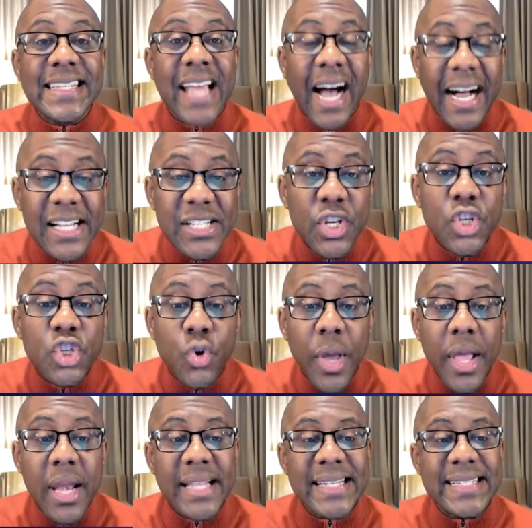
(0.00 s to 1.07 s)

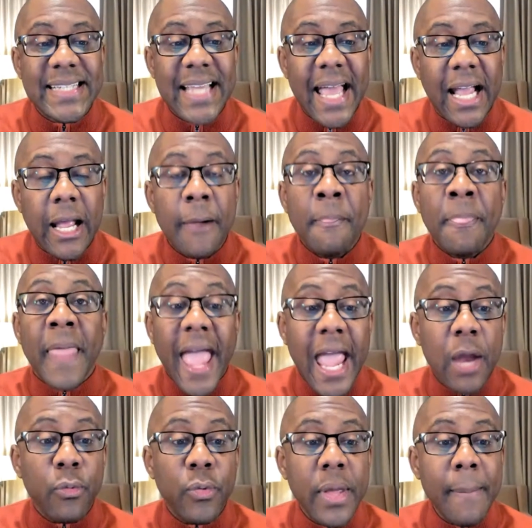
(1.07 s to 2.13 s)
concentrated in tech,
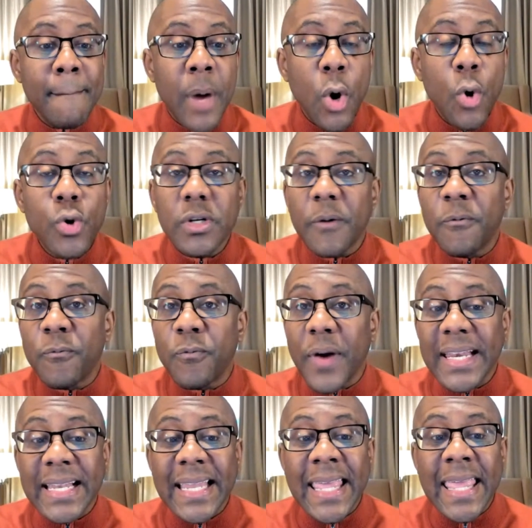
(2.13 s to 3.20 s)
a
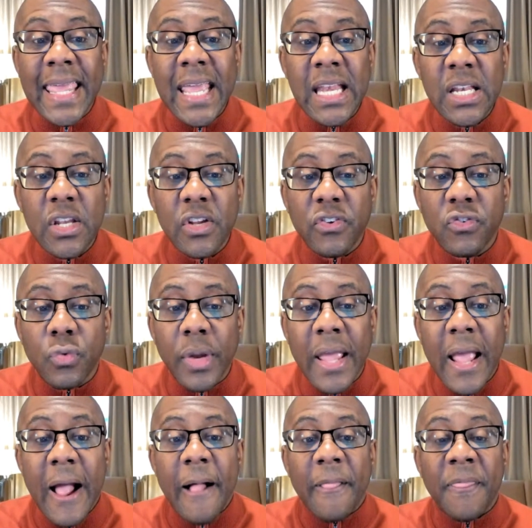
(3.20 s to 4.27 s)
remote-friendly
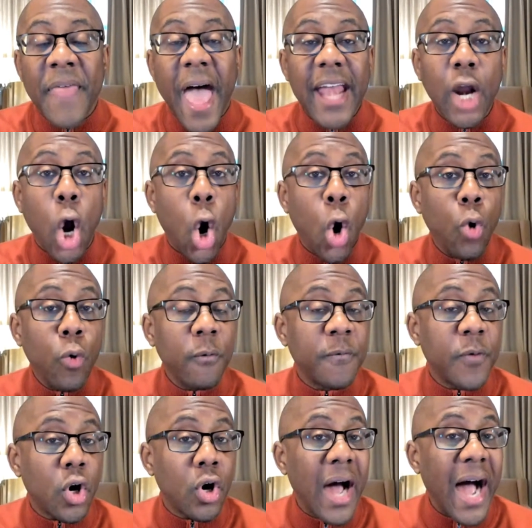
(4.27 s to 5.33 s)
industry that
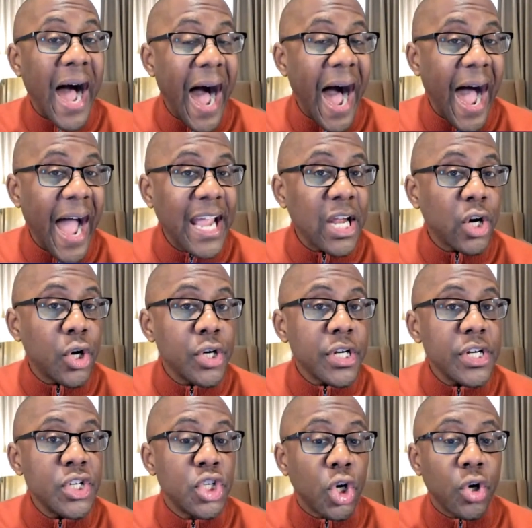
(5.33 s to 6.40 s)

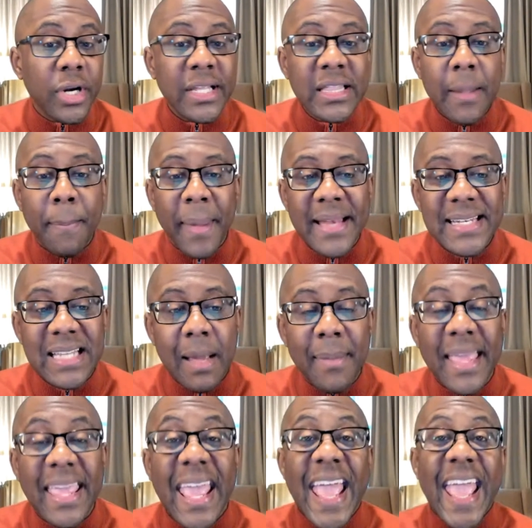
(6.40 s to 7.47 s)
overhired during the
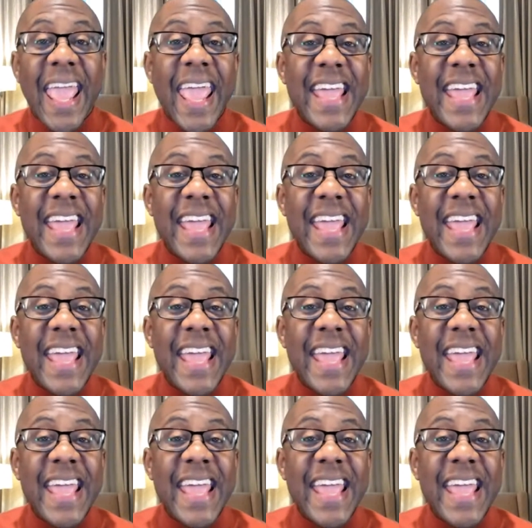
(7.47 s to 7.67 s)
pandemic,